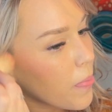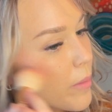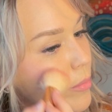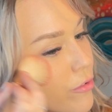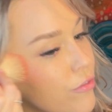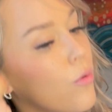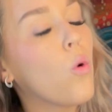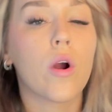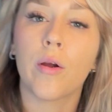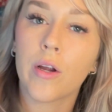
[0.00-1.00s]

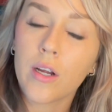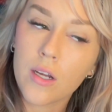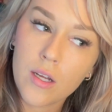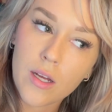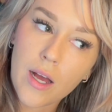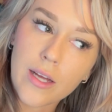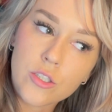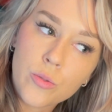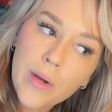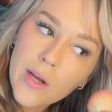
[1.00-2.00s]
before I
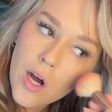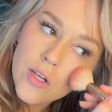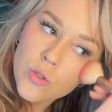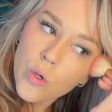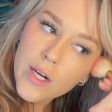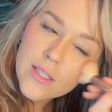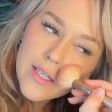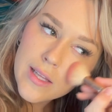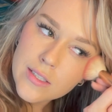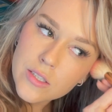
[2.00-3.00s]
do my contour because I
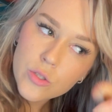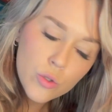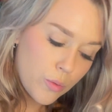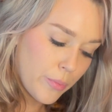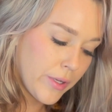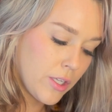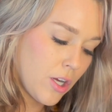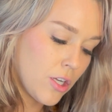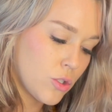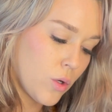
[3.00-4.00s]
like to bring the
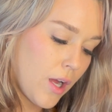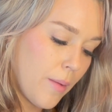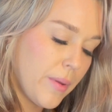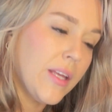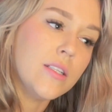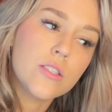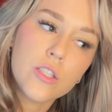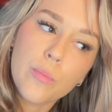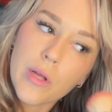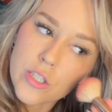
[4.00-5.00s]
contour up into
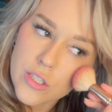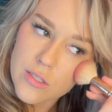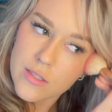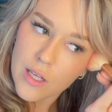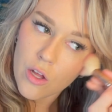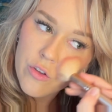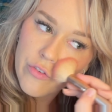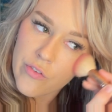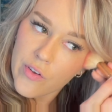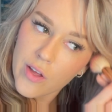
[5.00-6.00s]
the blush itself.
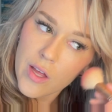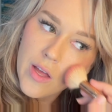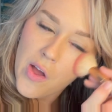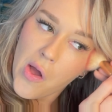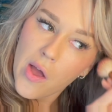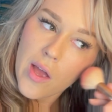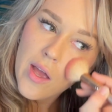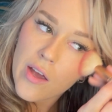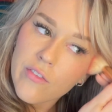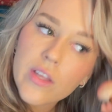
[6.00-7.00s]

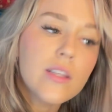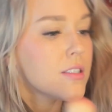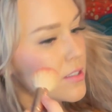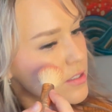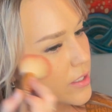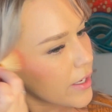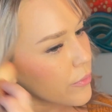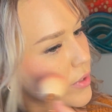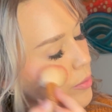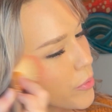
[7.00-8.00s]
I feel like this is like a
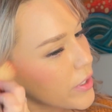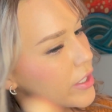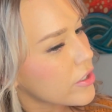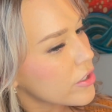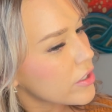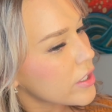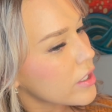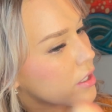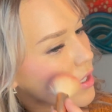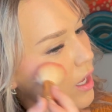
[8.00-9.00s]
really pretty girly
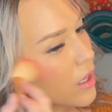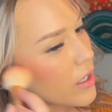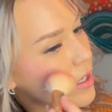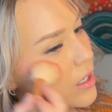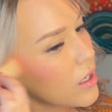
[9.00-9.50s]
color.